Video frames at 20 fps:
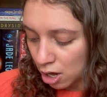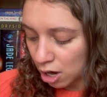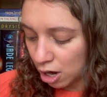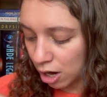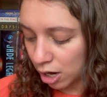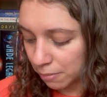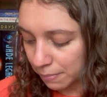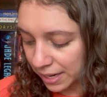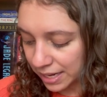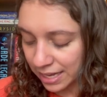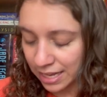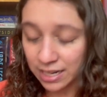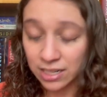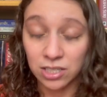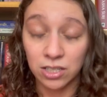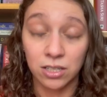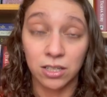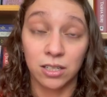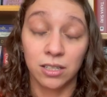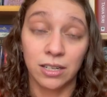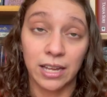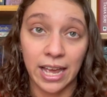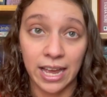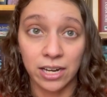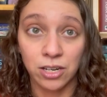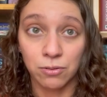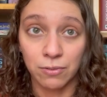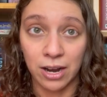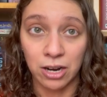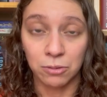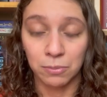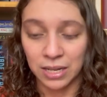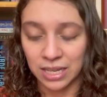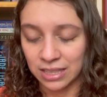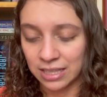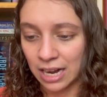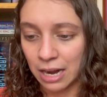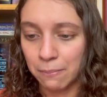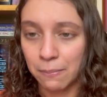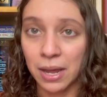on my Kindle and around me
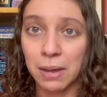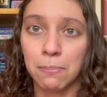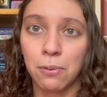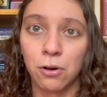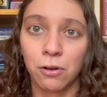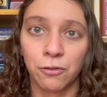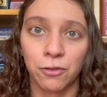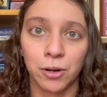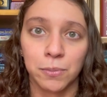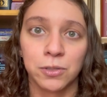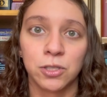that I may pull from.